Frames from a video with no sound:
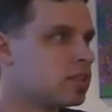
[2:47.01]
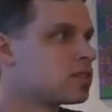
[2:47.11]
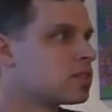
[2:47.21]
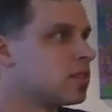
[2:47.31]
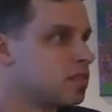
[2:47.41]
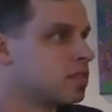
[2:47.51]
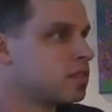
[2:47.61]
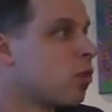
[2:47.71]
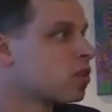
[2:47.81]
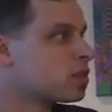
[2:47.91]
it's the
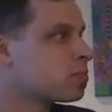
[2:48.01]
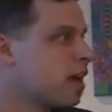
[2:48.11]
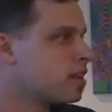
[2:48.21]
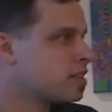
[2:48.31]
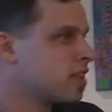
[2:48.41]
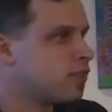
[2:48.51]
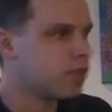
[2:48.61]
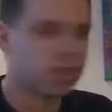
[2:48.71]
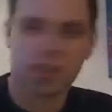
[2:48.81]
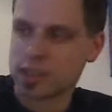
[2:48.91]
smallest part, it's the
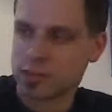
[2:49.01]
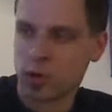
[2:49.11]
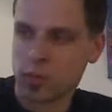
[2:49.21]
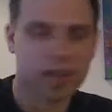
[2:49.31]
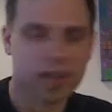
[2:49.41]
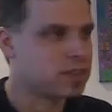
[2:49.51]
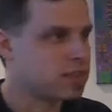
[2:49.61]
infinitely small part at